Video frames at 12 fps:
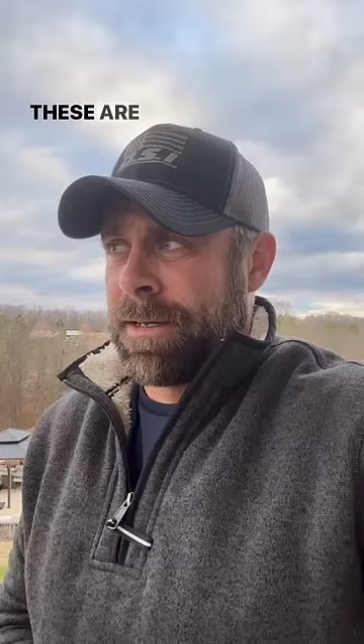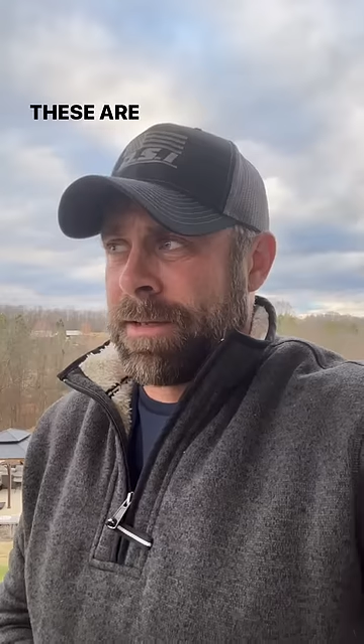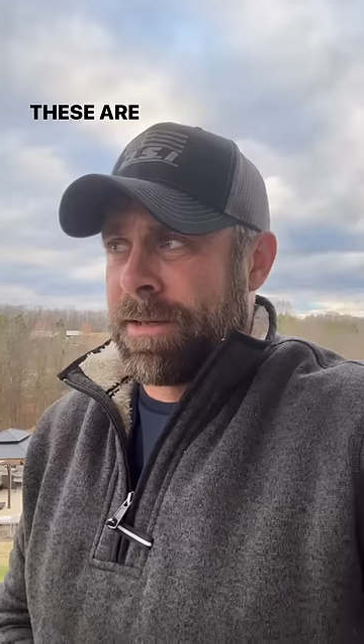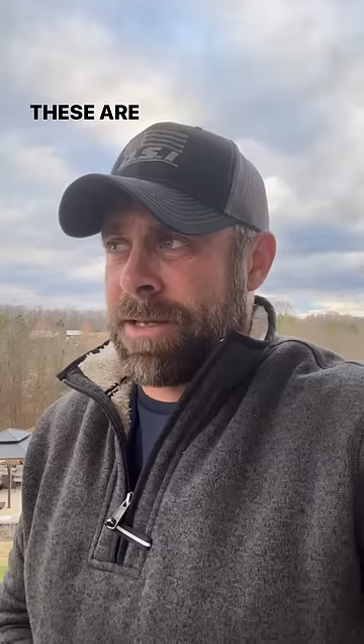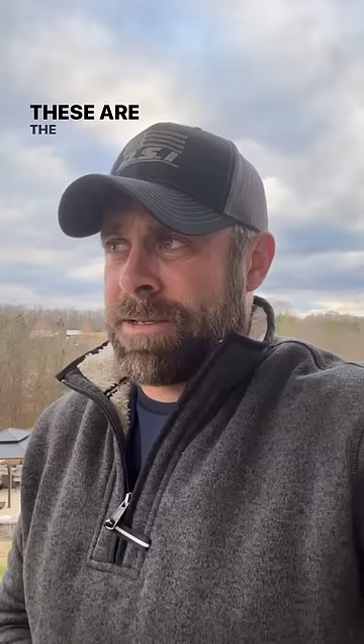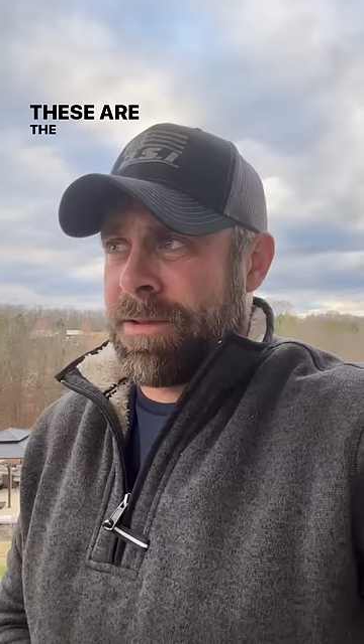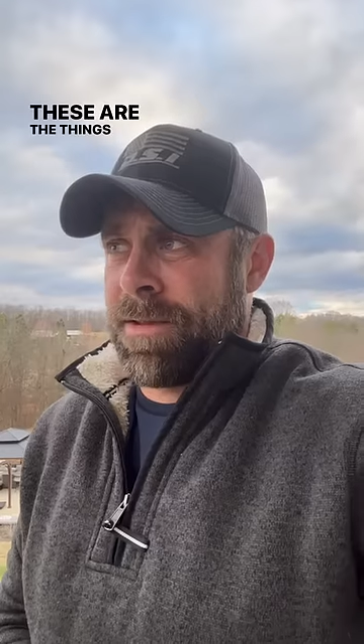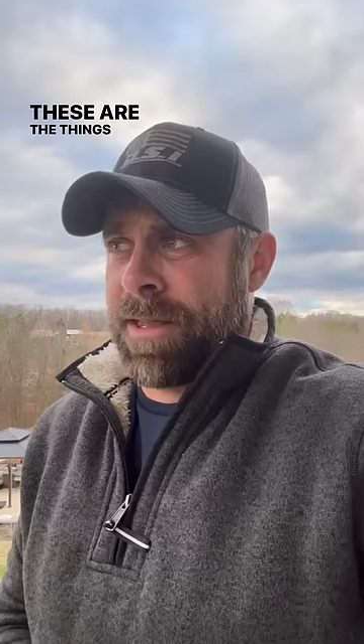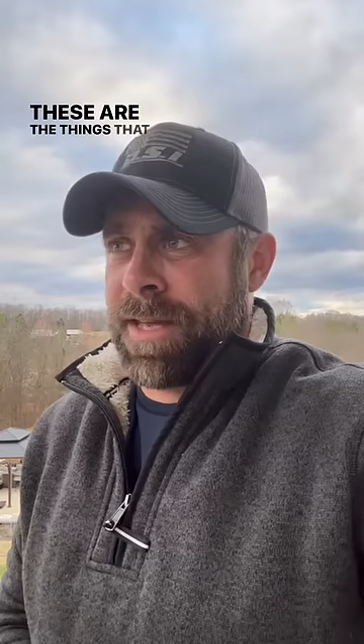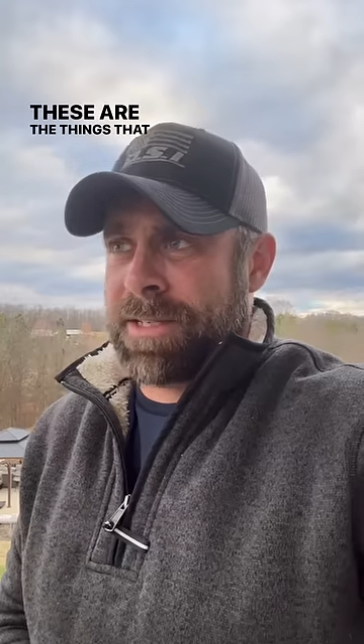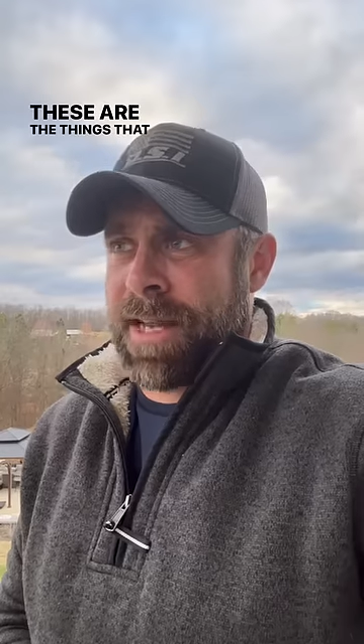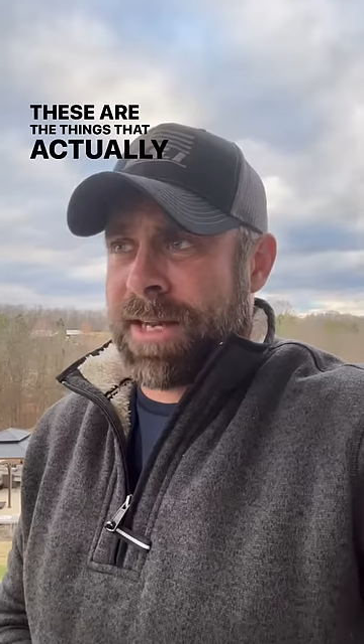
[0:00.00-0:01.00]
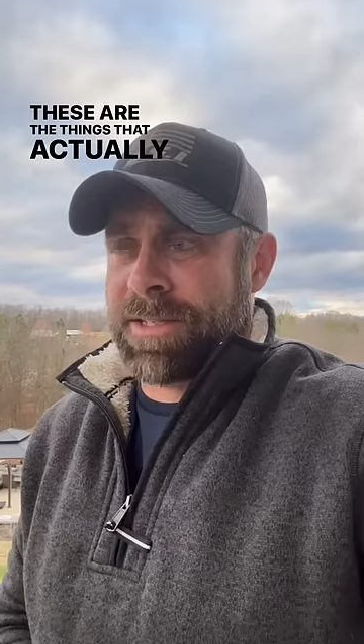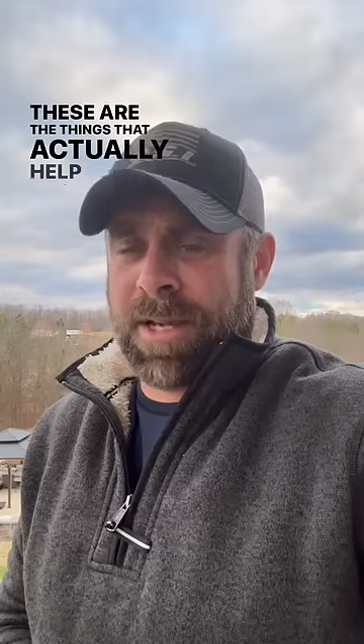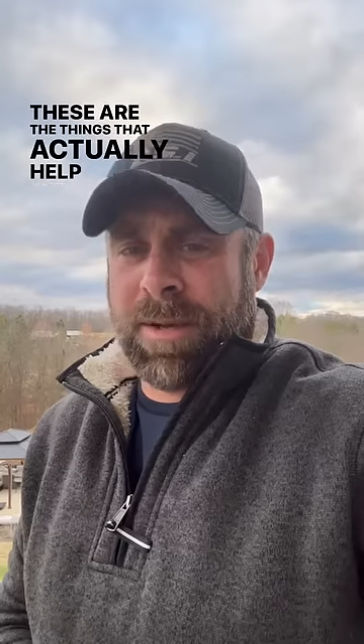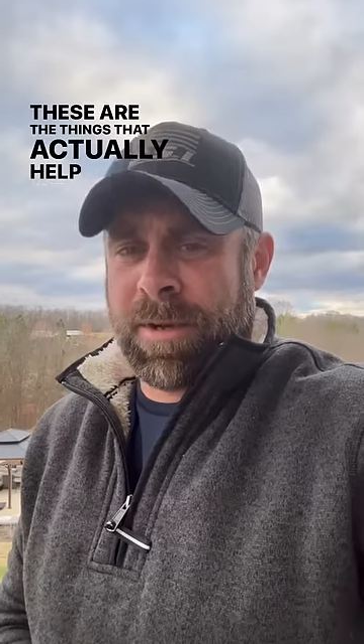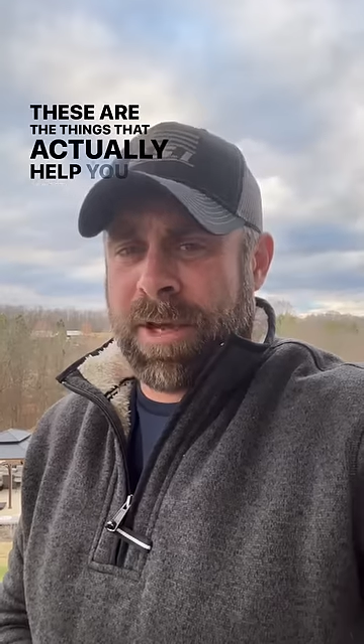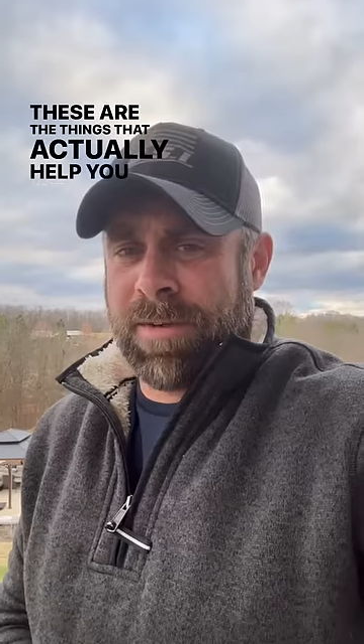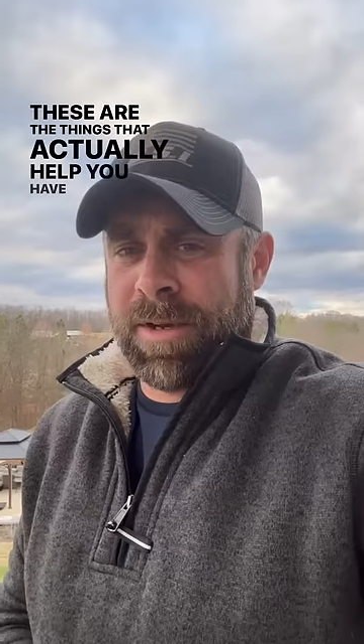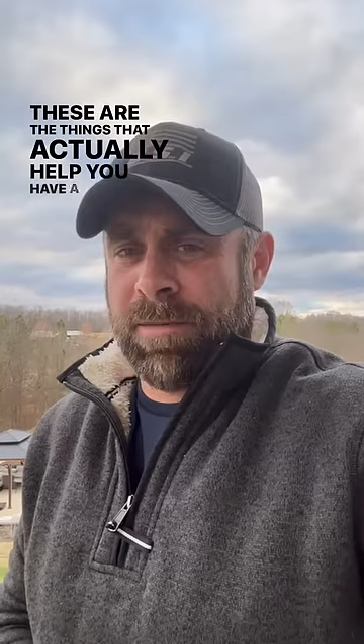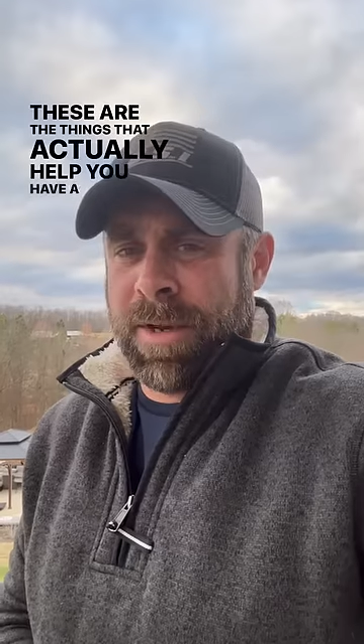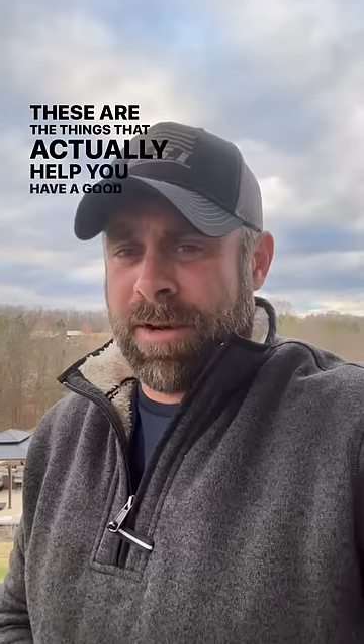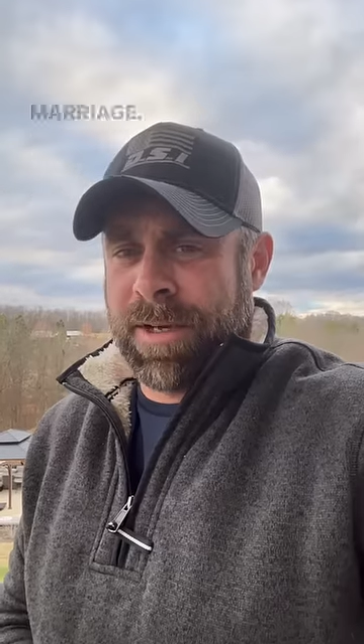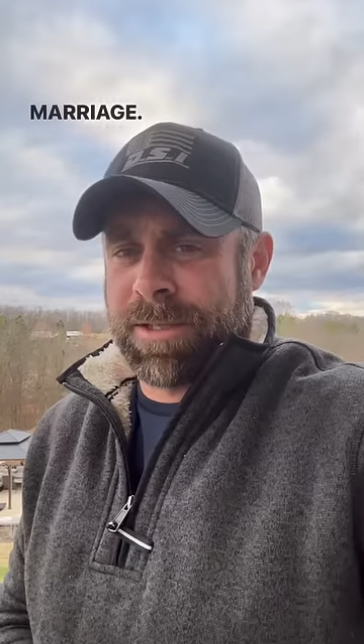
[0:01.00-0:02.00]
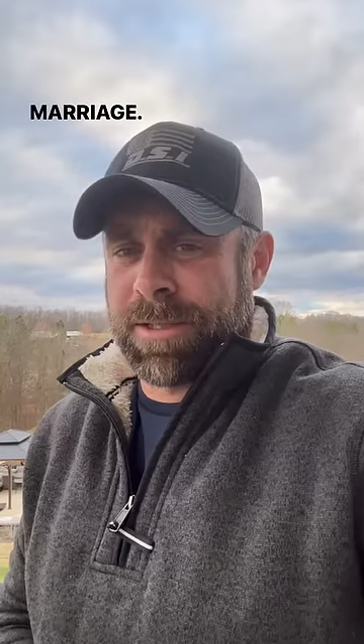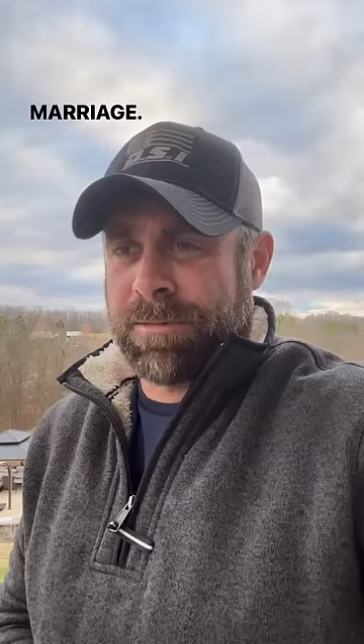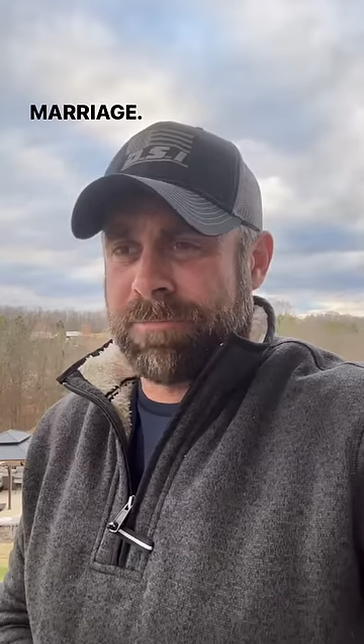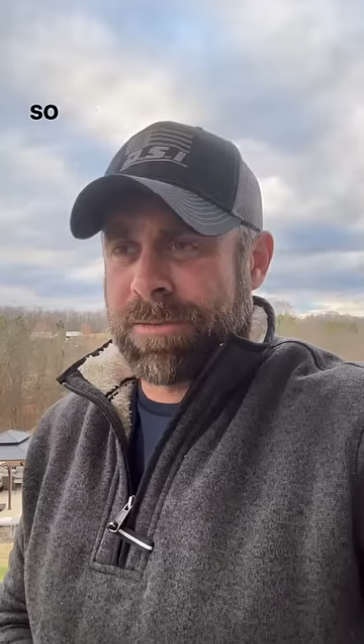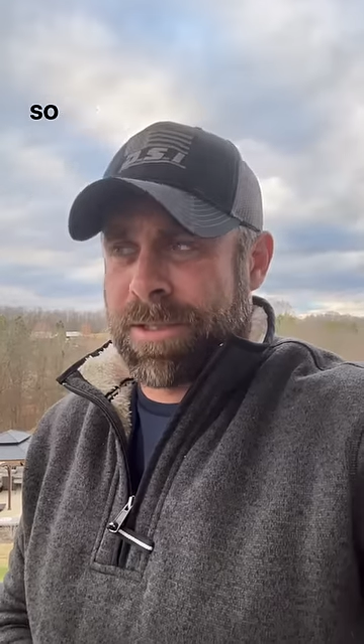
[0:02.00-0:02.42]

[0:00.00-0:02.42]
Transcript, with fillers: These are the things that actually help you have a good marriage.